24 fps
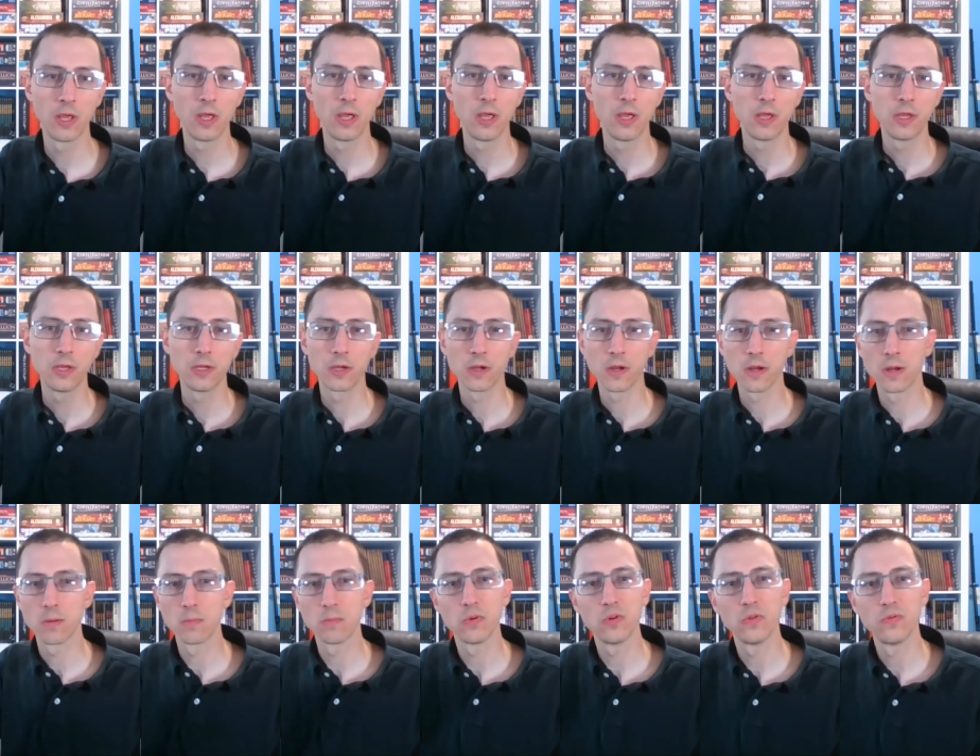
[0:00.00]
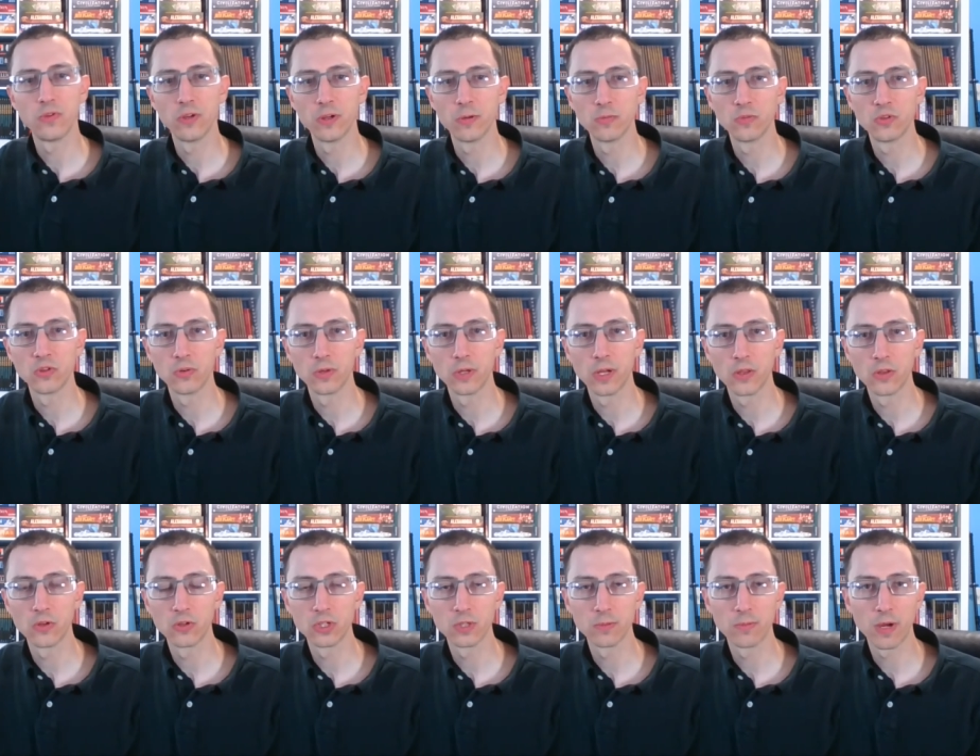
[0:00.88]
you're going to move him to another
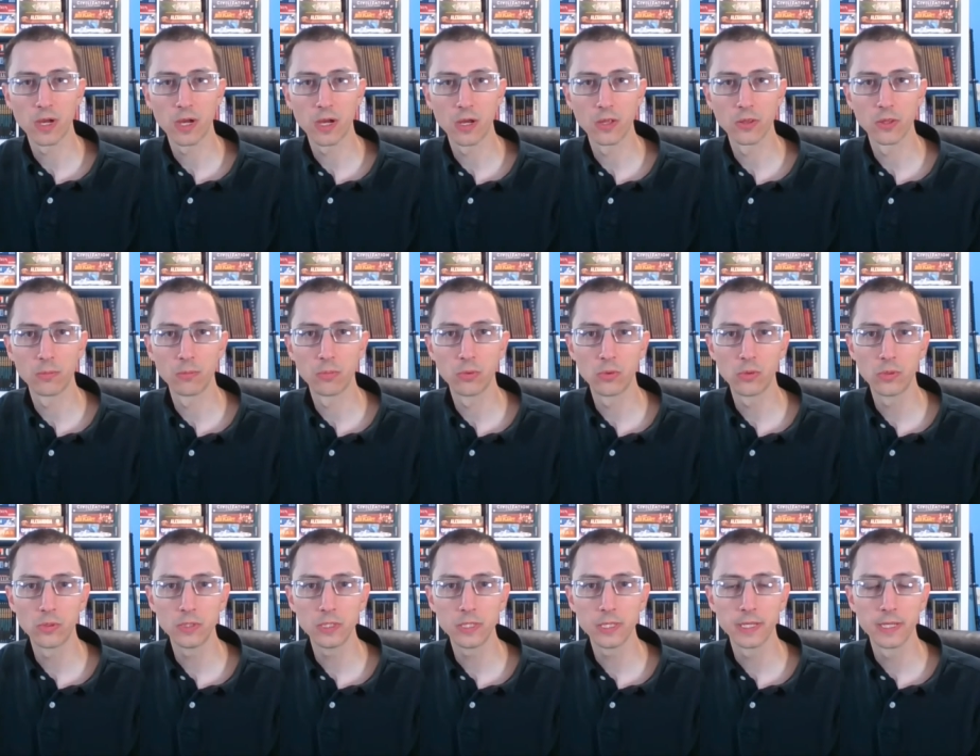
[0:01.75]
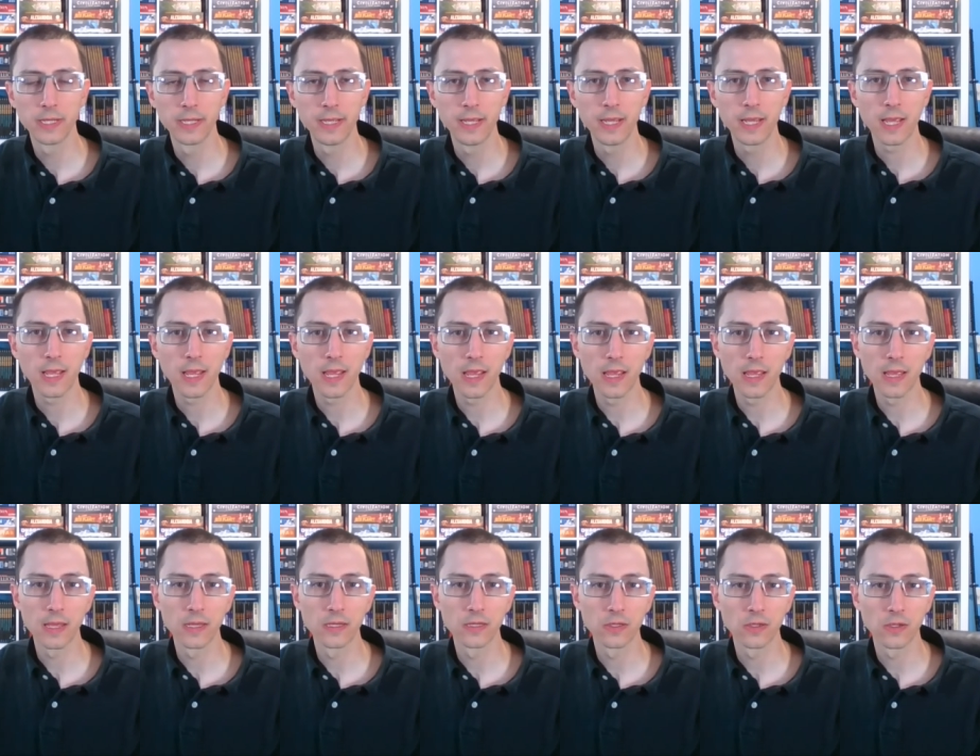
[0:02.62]
spot on the board,
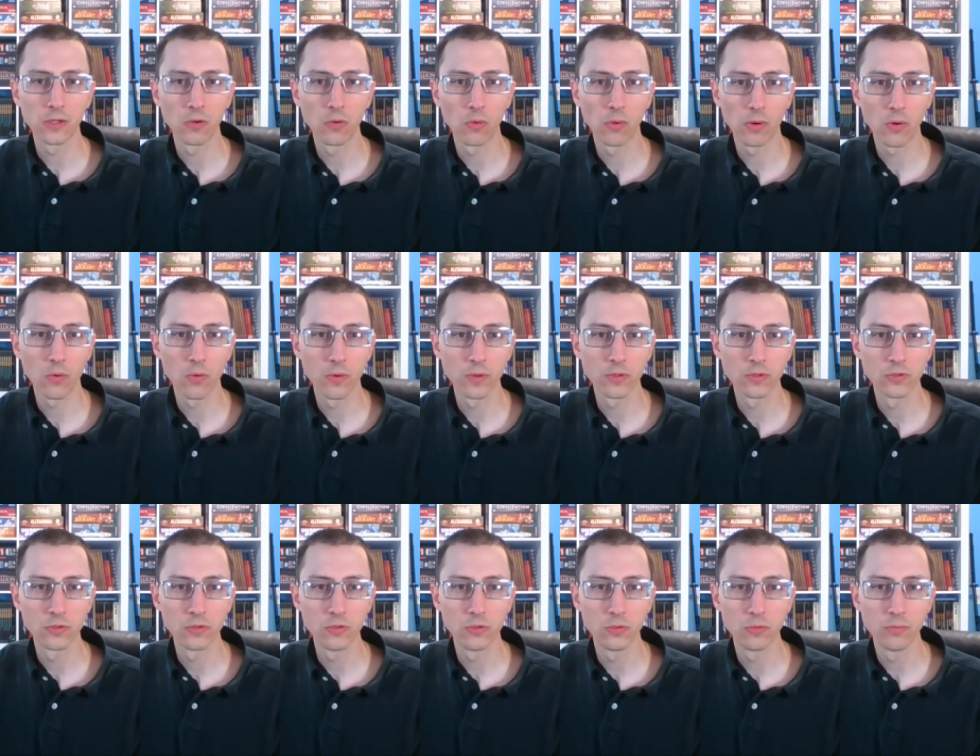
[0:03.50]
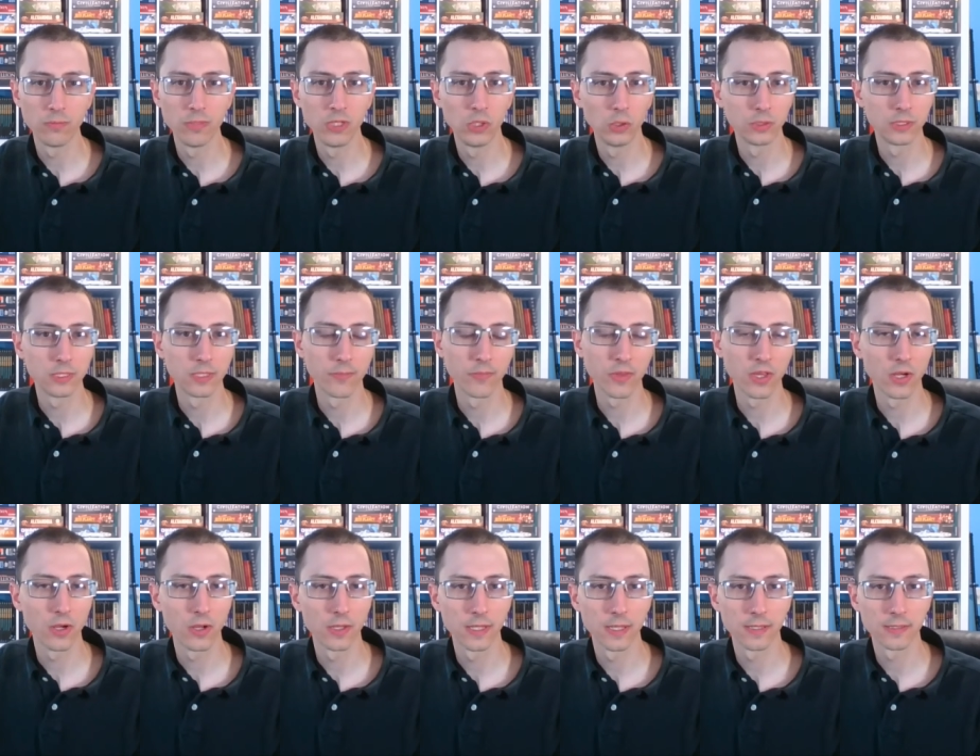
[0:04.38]
and you are going to build something
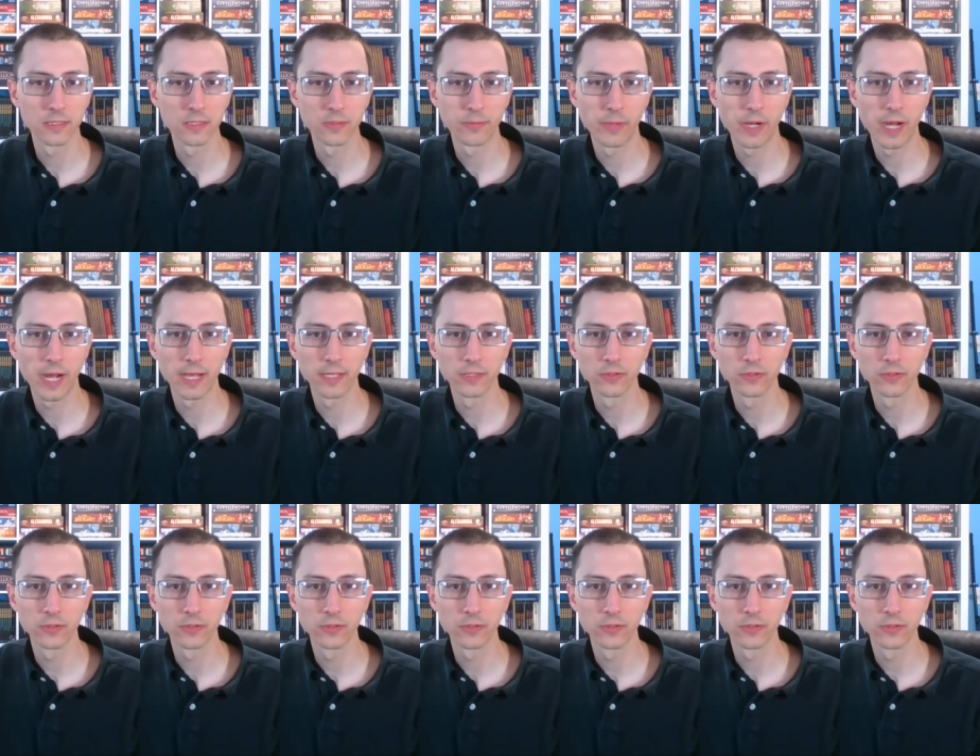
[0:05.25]
on that spot.